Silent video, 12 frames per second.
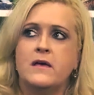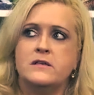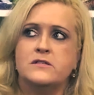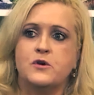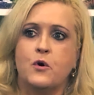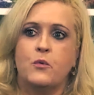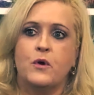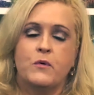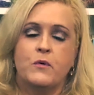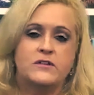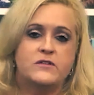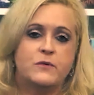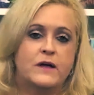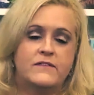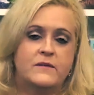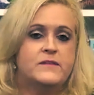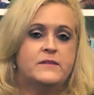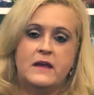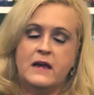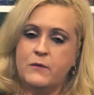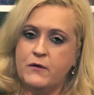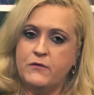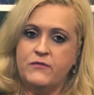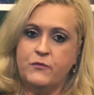So we would just run some
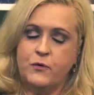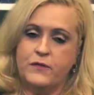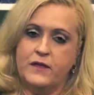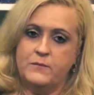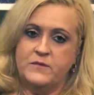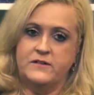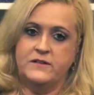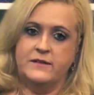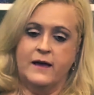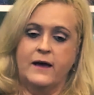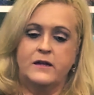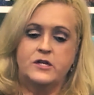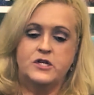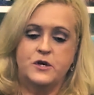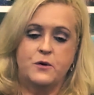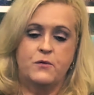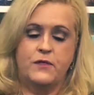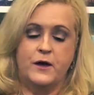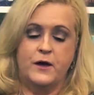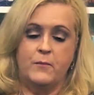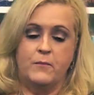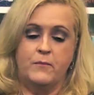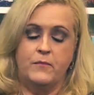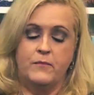scenarios for them to just kind of show
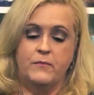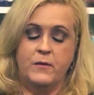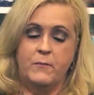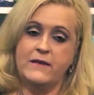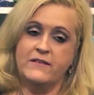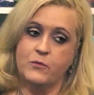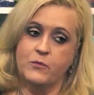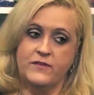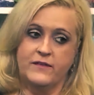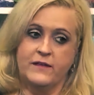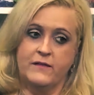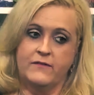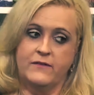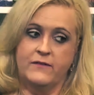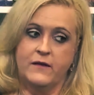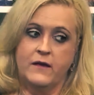them it makes more sense